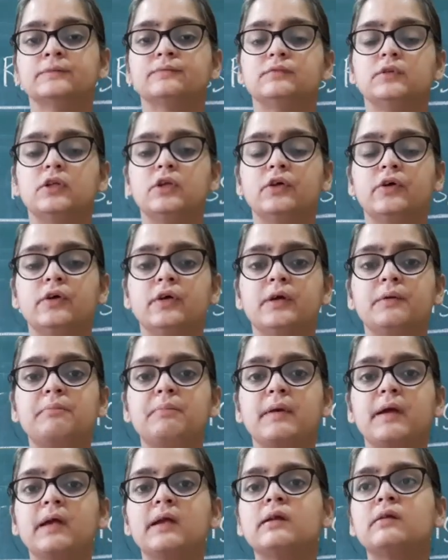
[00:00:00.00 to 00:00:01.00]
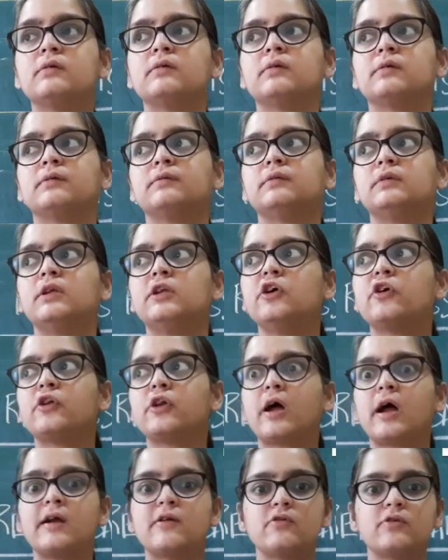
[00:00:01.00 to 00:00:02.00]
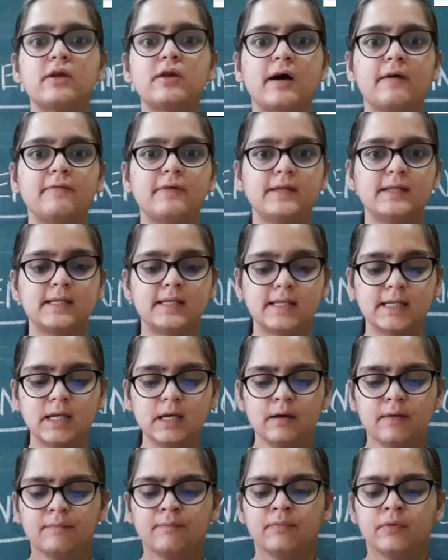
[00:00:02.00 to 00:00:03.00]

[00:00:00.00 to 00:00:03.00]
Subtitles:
Leonardo da Vinci